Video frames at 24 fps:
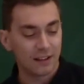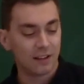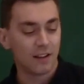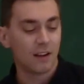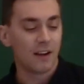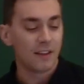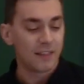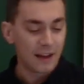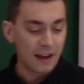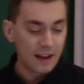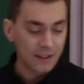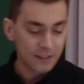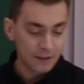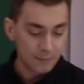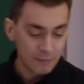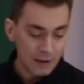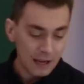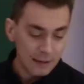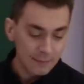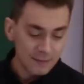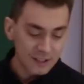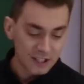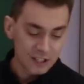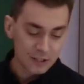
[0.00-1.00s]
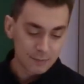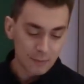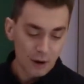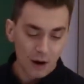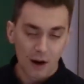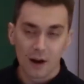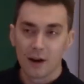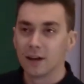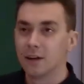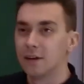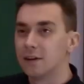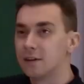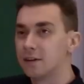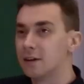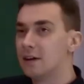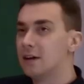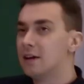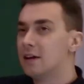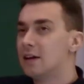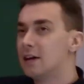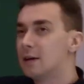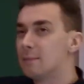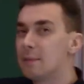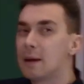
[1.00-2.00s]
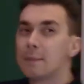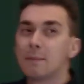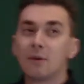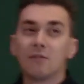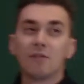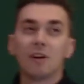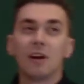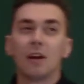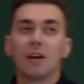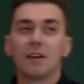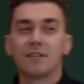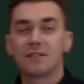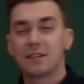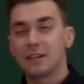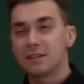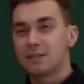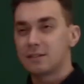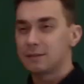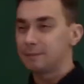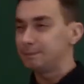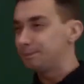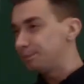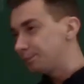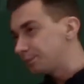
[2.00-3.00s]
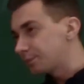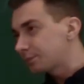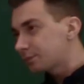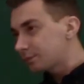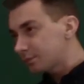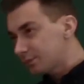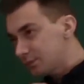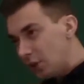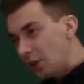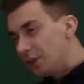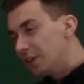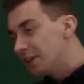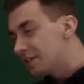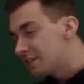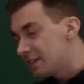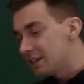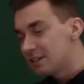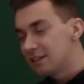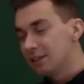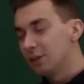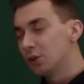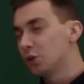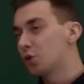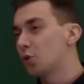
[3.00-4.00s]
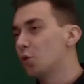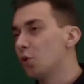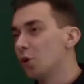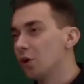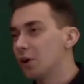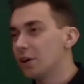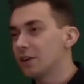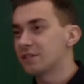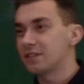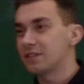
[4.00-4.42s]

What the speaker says: like that make me smile and make me realise there's these little quirks